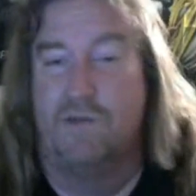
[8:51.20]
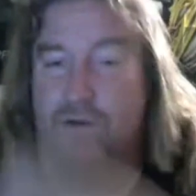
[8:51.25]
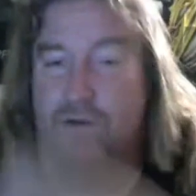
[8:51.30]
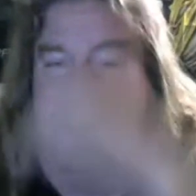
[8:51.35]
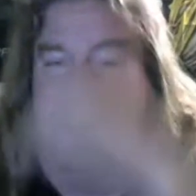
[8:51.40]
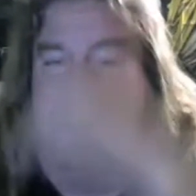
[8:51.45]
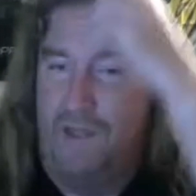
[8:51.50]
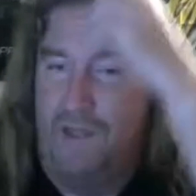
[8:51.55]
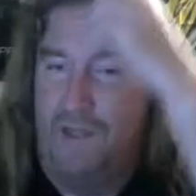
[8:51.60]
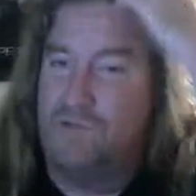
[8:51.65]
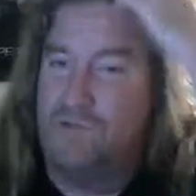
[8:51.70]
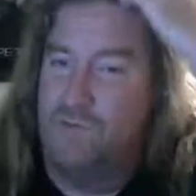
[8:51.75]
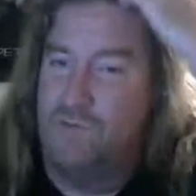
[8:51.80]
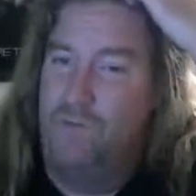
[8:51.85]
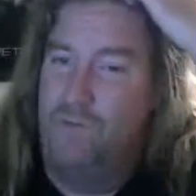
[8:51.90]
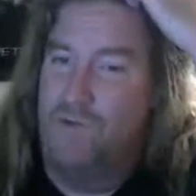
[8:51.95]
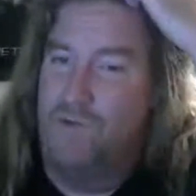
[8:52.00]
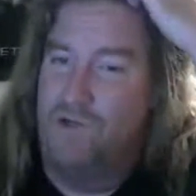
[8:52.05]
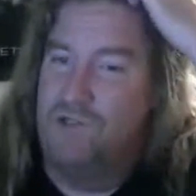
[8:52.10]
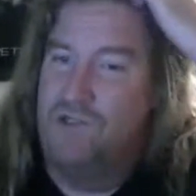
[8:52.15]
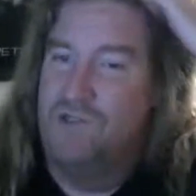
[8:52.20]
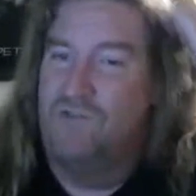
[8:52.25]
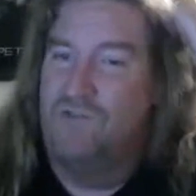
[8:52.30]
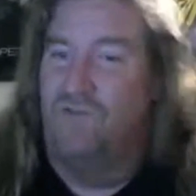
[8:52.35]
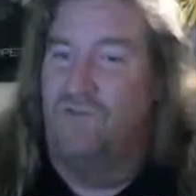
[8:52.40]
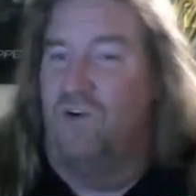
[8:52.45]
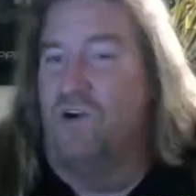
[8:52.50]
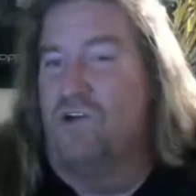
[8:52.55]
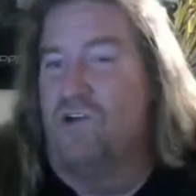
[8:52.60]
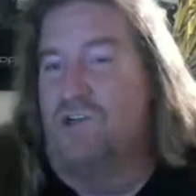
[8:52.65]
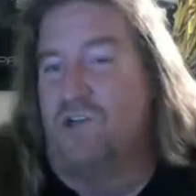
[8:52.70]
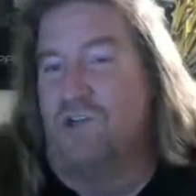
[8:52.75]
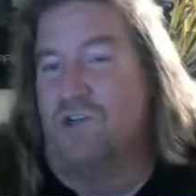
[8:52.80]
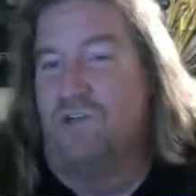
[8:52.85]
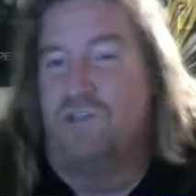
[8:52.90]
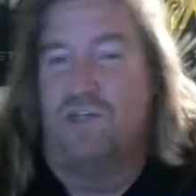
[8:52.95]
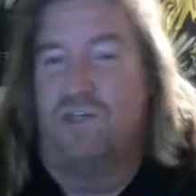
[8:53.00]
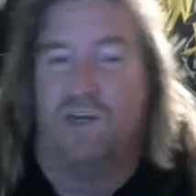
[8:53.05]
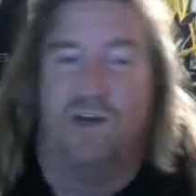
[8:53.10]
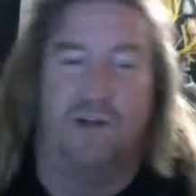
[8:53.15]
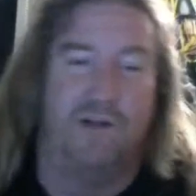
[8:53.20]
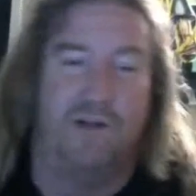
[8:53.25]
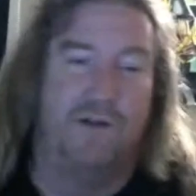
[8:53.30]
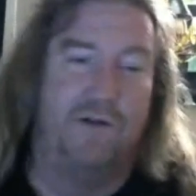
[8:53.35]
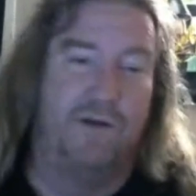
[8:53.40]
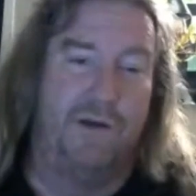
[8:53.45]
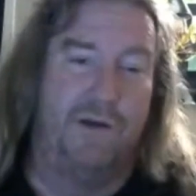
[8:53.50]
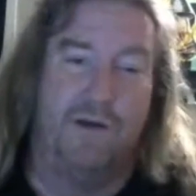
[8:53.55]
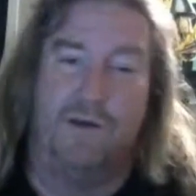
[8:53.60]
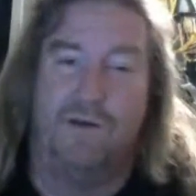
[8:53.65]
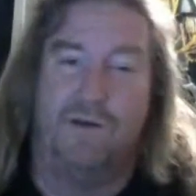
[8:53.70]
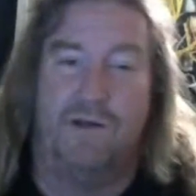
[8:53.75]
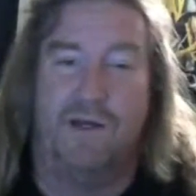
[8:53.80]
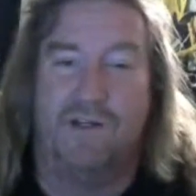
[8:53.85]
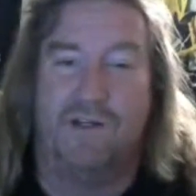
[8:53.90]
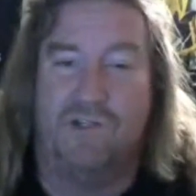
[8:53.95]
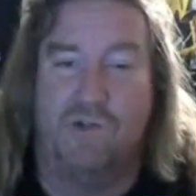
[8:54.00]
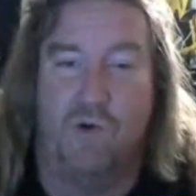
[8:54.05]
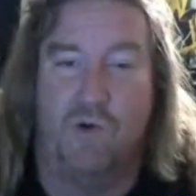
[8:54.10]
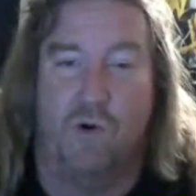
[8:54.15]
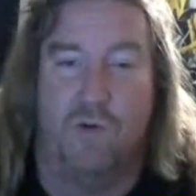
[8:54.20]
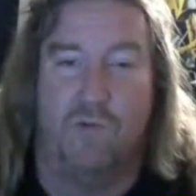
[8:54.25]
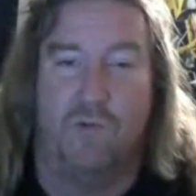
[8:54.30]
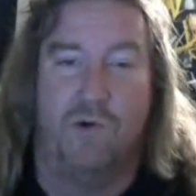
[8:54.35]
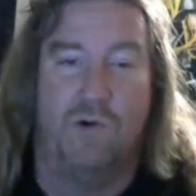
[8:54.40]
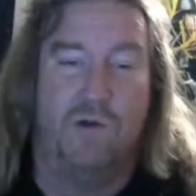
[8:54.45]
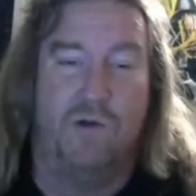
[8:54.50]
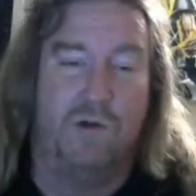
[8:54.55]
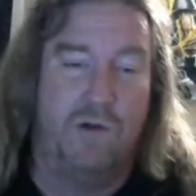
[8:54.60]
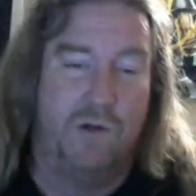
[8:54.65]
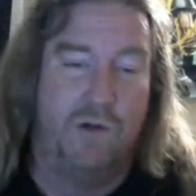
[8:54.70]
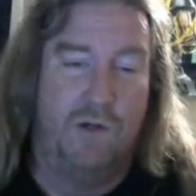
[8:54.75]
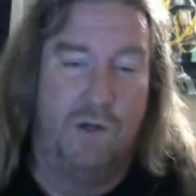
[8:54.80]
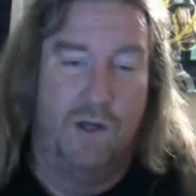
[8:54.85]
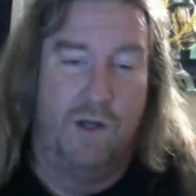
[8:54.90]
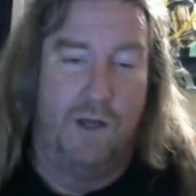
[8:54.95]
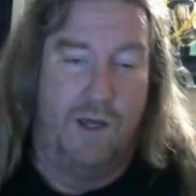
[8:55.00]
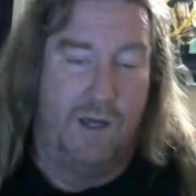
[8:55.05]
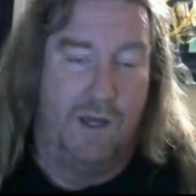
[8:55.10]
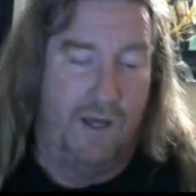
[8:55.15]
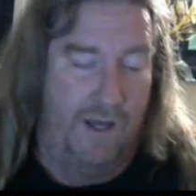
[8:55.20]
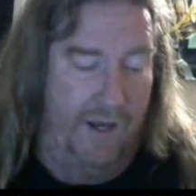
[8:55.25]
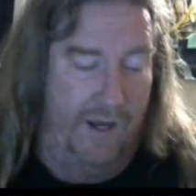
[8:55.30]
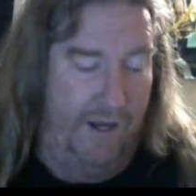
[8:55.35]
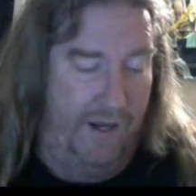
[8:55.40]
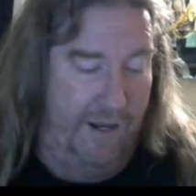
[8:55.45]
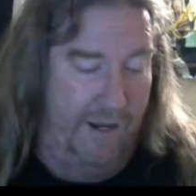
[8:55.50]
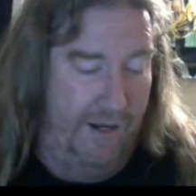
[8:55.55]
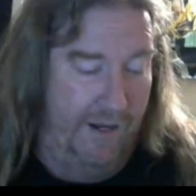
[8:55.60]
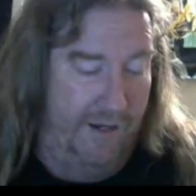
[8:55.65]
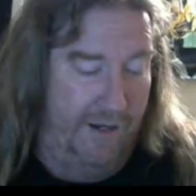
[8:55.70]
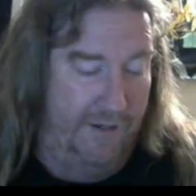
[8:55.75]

pretty much as far as you can tell as normal. And